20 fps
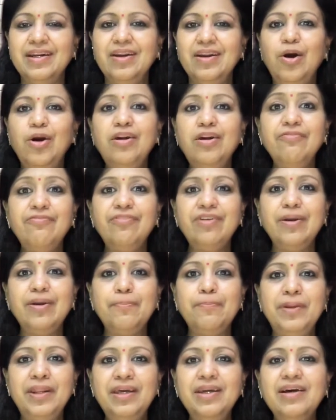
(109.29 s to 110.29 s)
Lot of
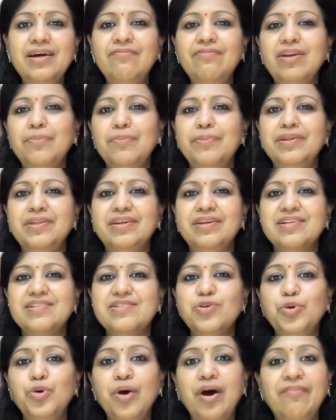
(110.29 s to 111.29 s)
replica will be there.
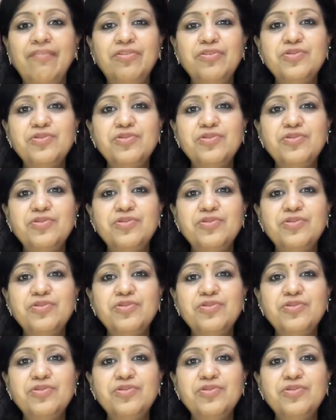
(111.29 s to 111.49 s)
So you have